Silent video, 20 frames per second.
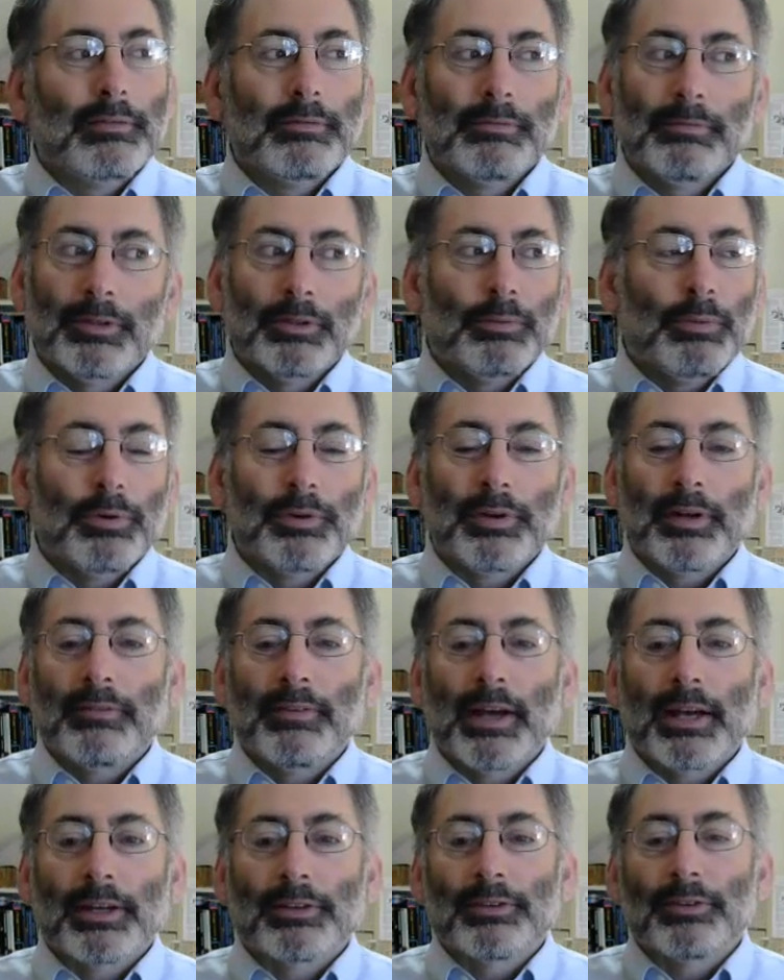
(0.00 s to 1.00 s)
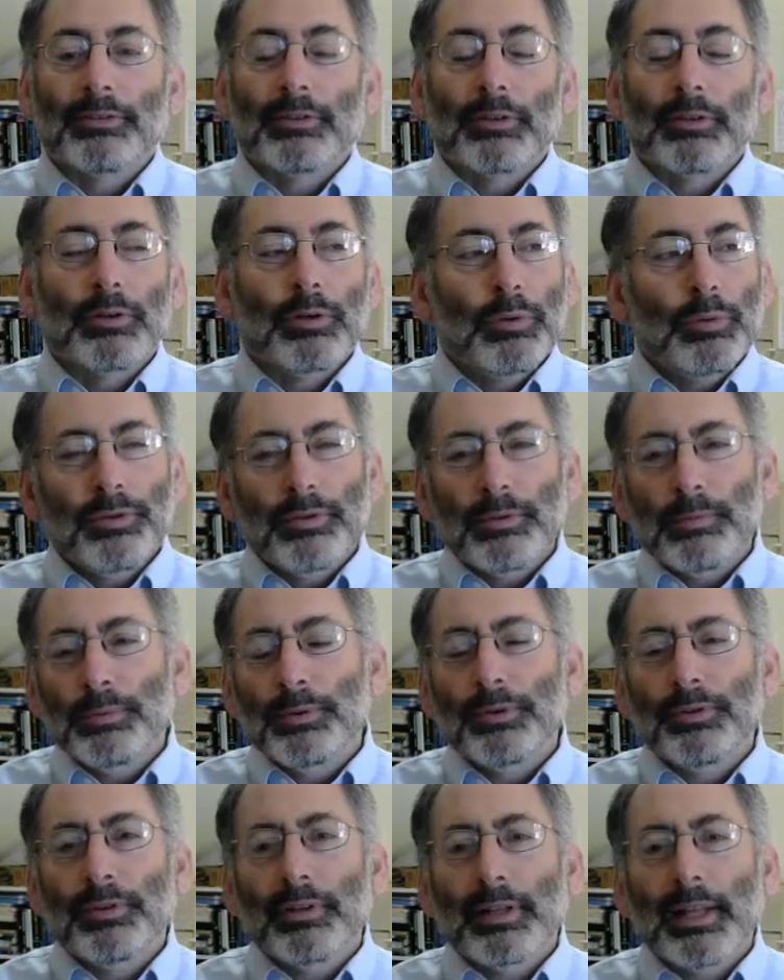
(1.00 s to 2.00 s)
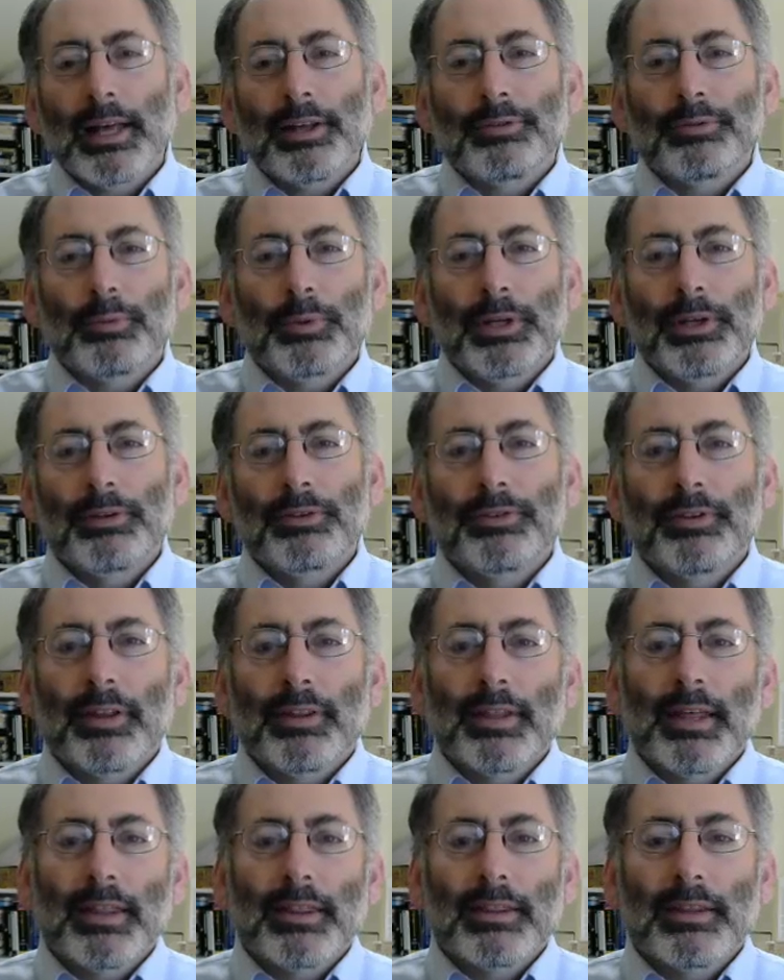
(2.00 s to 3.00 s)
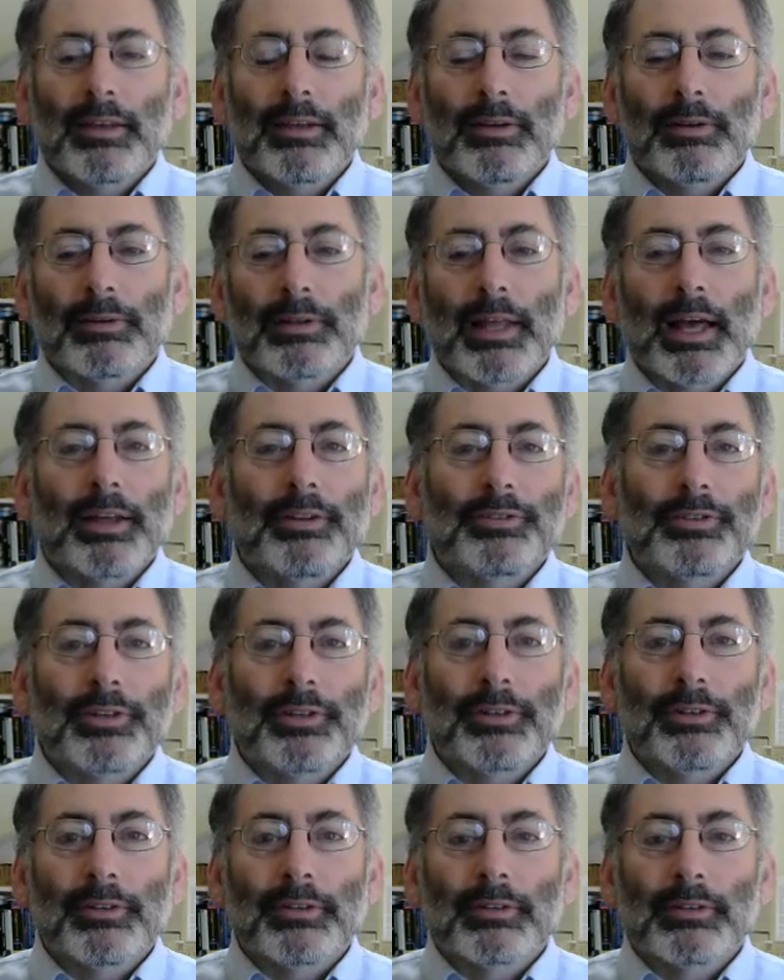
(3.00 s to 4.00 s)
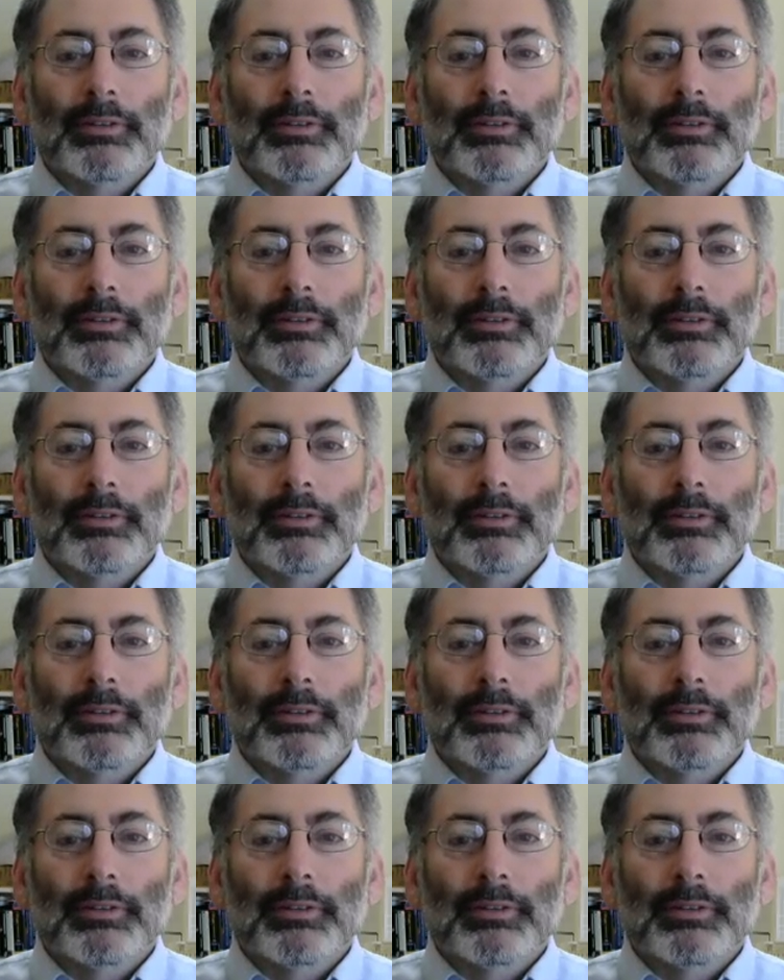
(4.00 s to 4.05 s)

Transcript: you won't have access to who was the person last week who said that thing, or last year.